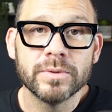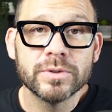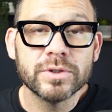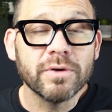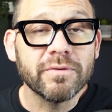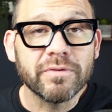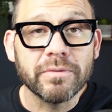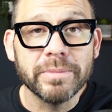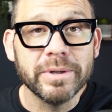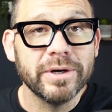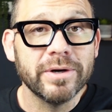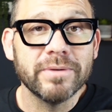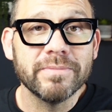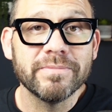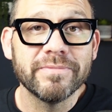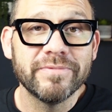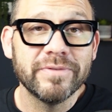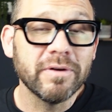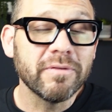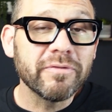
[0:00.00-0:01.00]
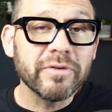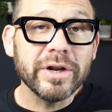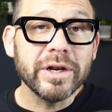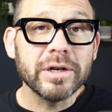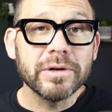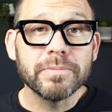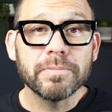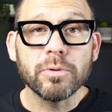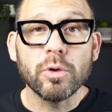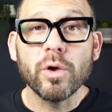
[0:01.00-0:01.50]
So from here, feel free
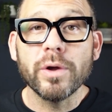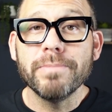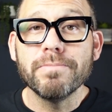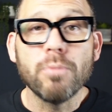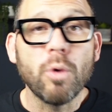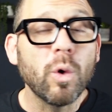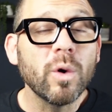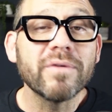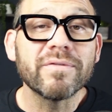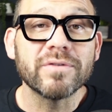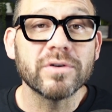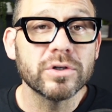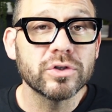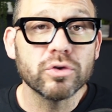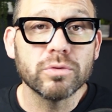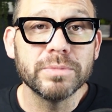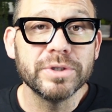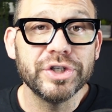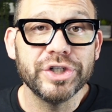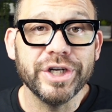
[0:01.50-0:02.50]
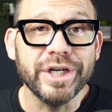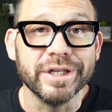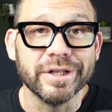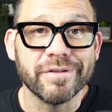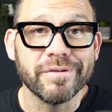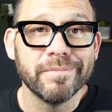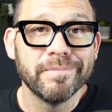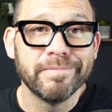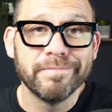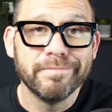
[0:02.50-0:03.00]
to deploy more virtual
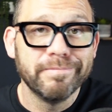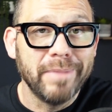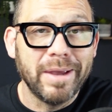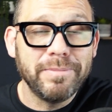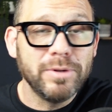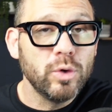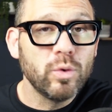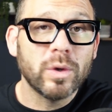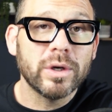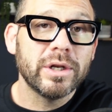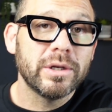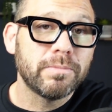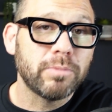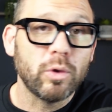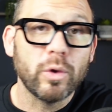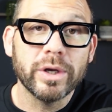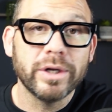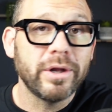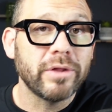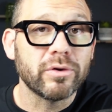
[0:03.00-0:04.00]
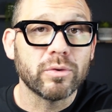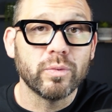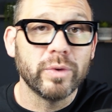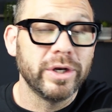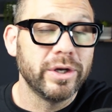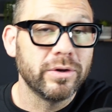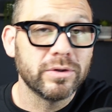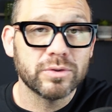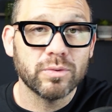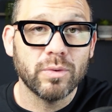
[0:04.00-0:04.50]
machines. Maybe you want to deploy another
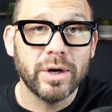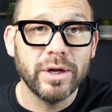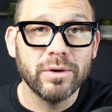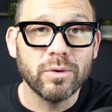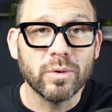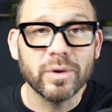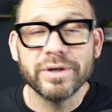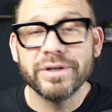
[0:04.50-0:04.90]
Windows one or a